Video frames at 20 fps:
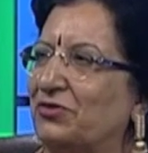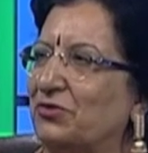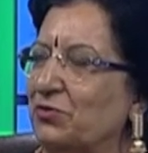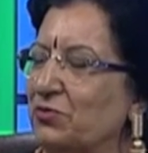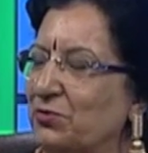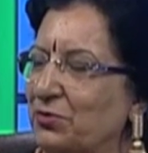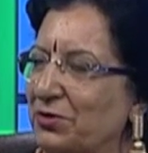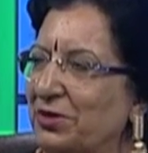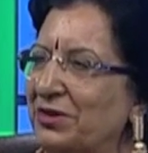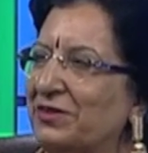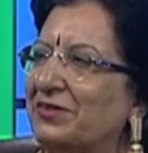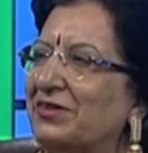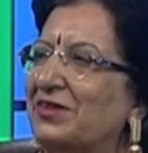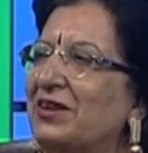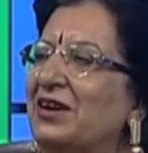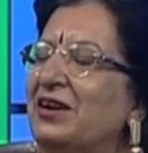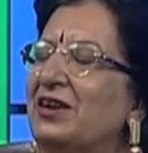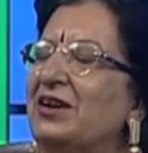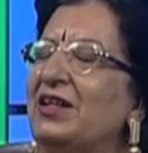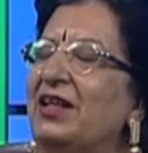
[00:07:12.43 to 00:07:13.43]
schools
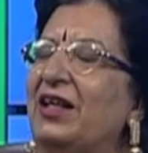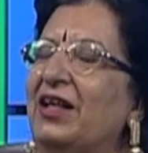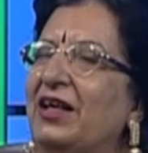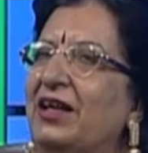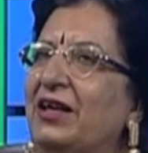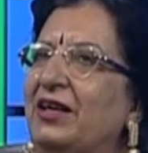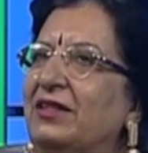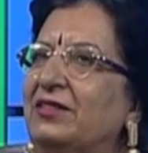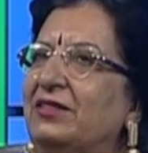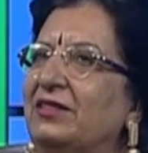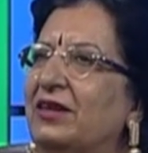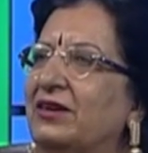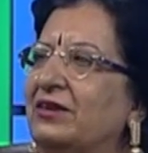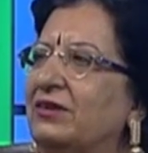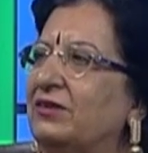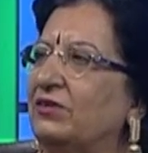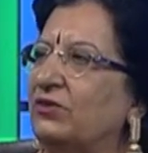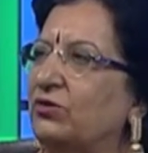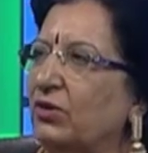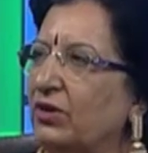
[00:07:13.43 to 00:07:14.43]
and then
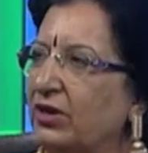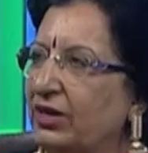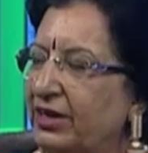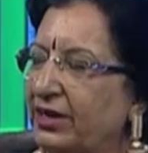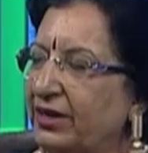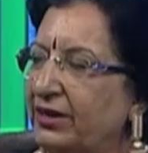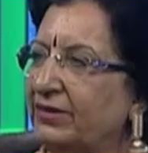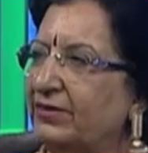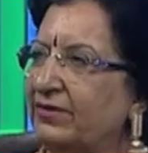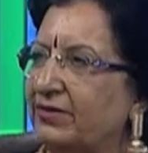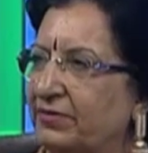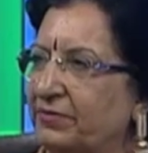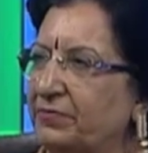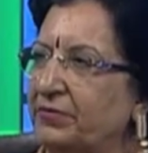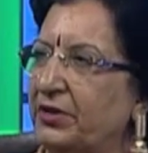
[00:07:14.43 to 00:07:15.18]
toilets